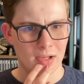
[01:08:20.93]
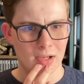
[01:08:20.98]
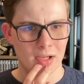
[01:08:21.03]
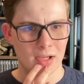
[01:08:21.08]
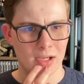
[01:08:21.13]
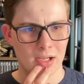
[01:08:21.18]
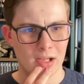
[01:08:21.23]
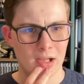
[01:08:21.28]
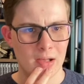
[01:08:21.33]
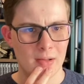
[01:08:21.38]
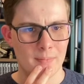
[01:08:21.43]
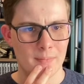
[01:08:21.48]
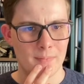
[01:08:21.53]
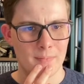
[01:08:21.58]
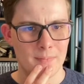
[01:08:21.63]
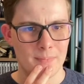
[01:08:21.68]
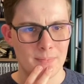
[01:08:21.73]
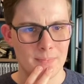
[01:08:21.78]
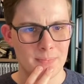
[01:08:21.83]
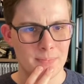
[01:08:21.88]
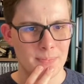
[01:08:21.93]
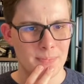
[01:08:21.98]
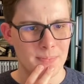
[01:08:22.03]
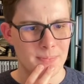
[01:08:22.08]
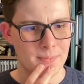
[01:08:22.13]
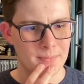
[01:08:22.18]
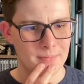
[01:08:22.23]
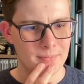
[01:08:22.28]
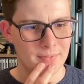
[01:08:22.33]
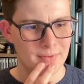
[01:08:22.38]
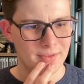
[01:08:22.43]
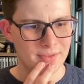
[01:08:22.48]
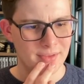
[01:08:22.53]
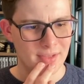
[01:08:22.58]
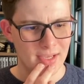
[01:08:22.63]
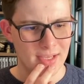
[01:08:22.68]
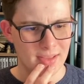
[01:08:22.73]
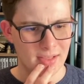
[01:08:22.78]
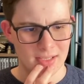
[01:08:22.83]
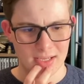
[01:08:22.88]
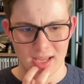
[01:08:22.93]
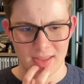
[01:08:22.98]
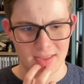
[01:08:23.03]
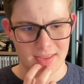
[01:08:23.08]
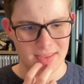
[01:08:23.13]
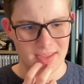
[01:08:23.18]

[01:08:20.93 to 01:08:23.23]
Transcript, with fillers: Um, they they